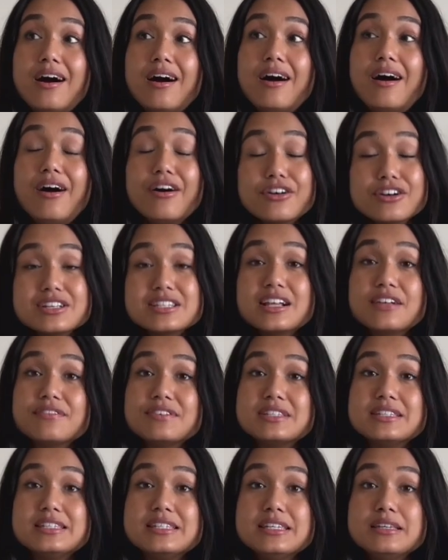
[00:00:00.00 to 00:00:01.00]
on our
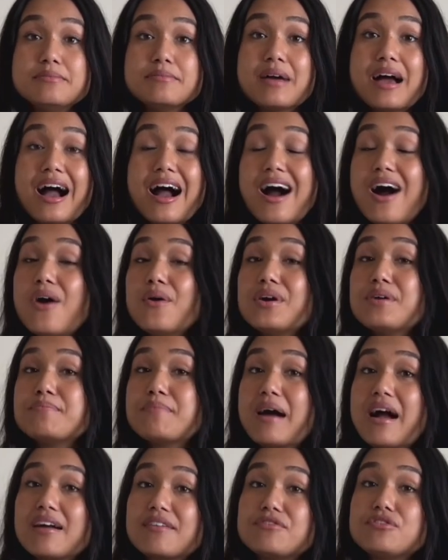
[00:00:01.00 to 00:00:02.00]
self-esteem, how
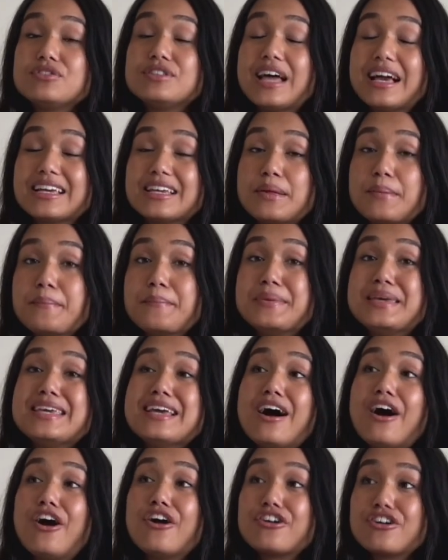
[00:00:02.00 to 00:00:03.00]
impactful that can be
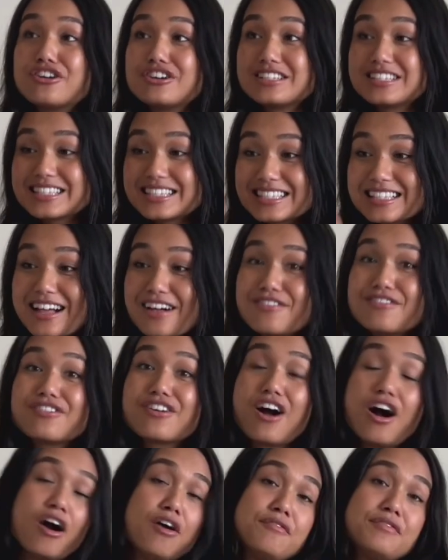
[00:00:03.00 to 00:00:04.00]
on our
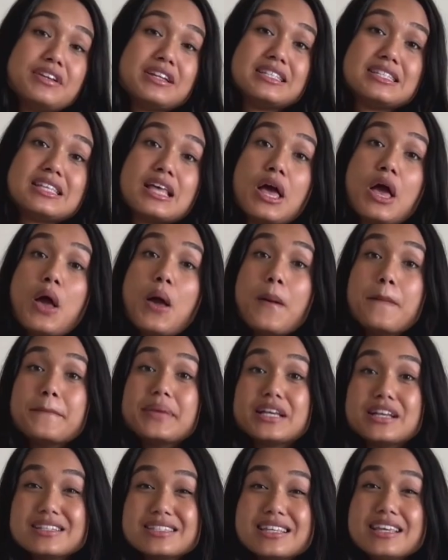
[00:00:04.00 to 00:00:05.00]
self-confidence.
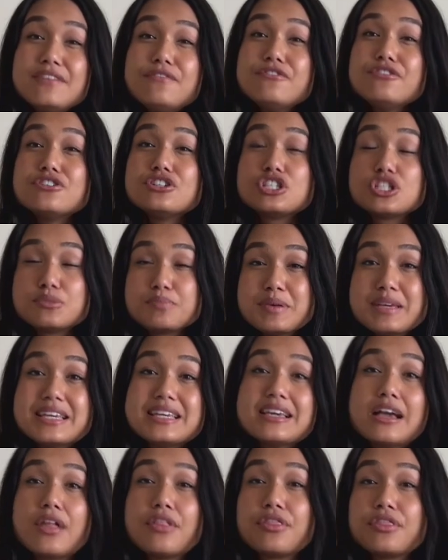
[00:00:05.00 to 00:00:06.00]
Because if you're
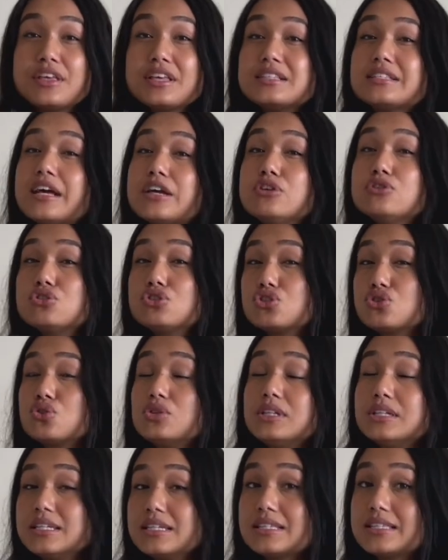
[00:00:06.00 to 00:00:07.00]
speaking out things that you
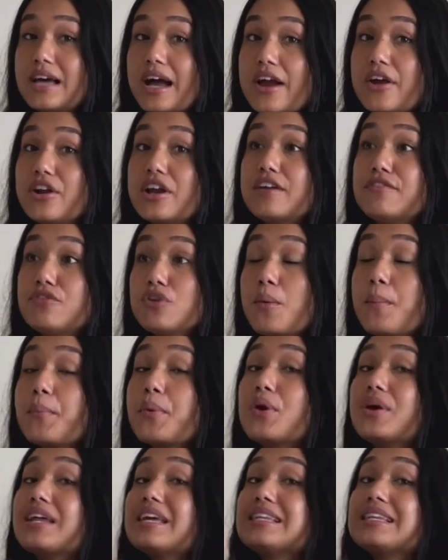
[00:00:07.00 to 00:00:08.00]
truly desire, if you're
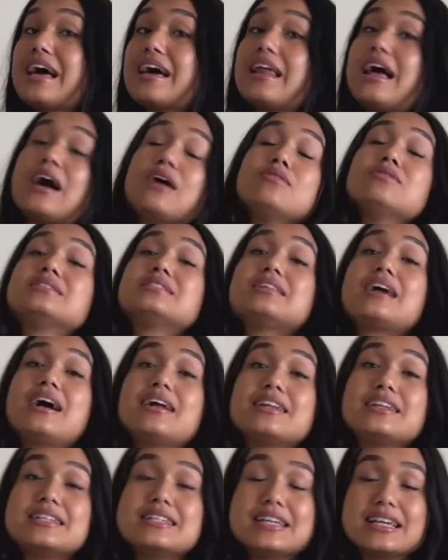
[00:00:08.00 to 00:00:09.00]
putting that
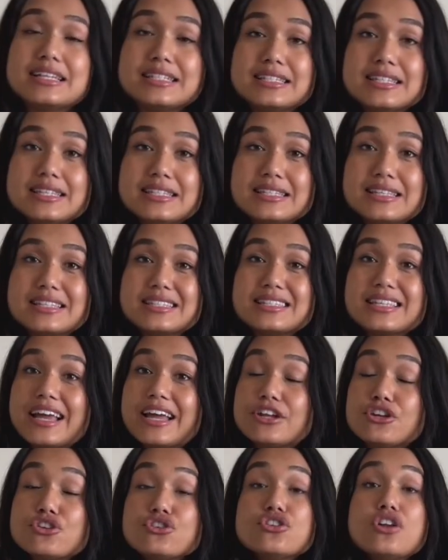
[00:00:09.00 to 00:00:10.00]
outside in the existence
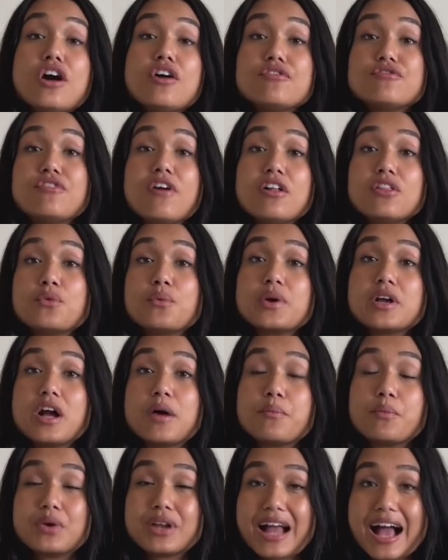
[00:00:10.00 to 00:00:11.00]
and you're not following
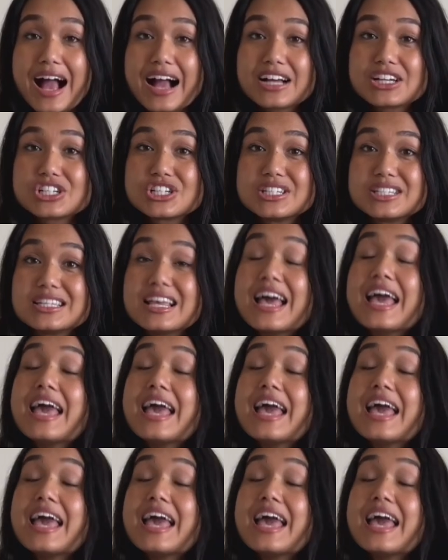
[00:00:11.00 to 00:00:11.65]
up with actions,